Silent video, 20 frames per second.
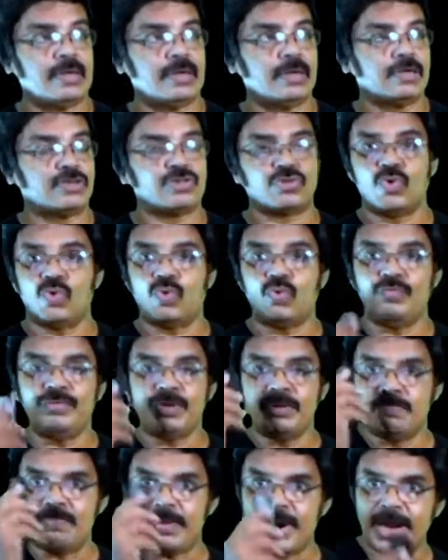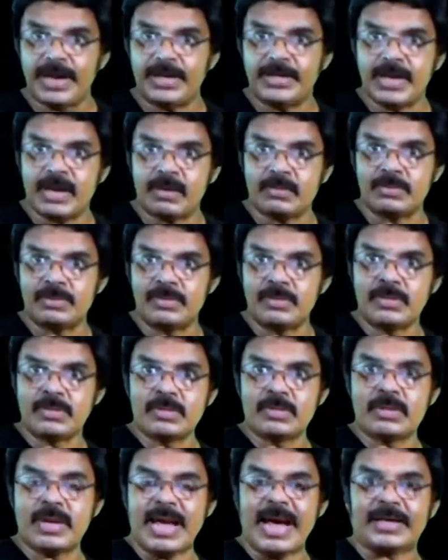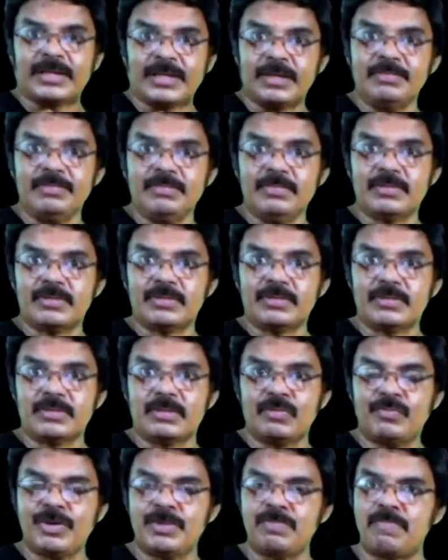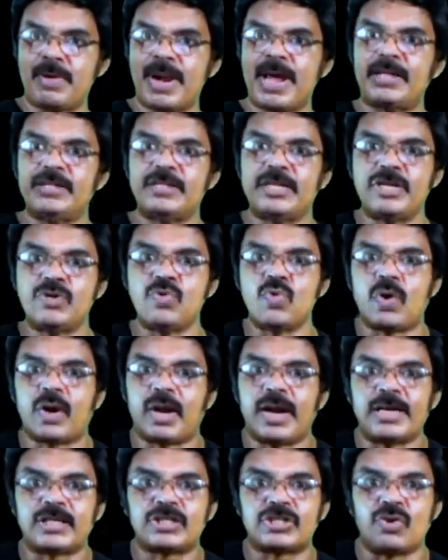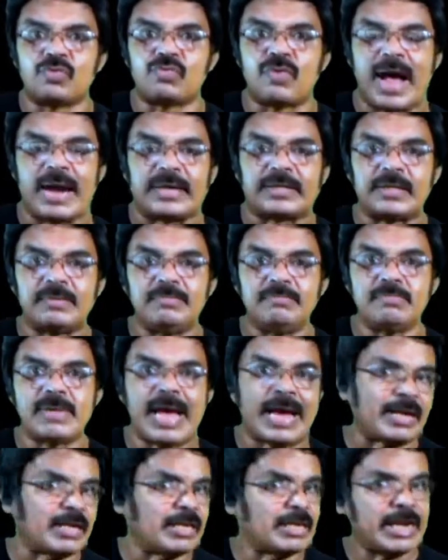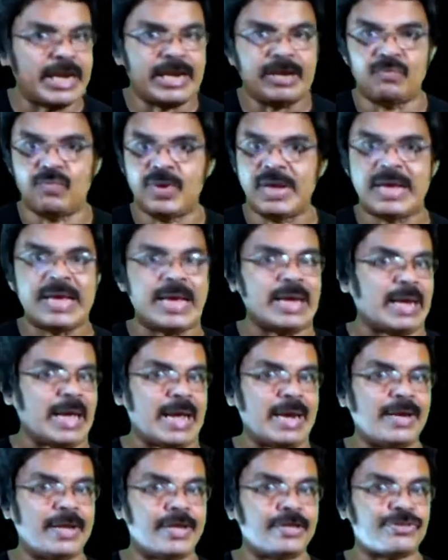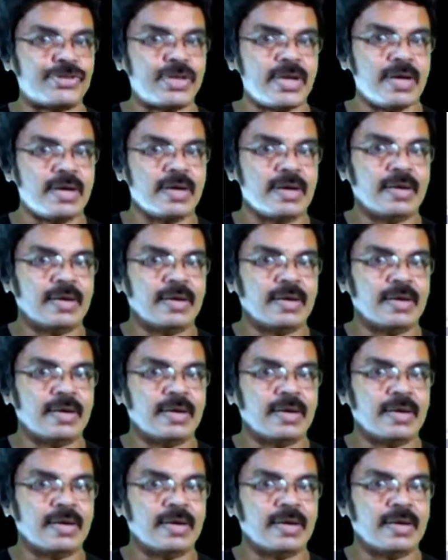So we break down atoms, we break the nucleus of atom, and then we get energy.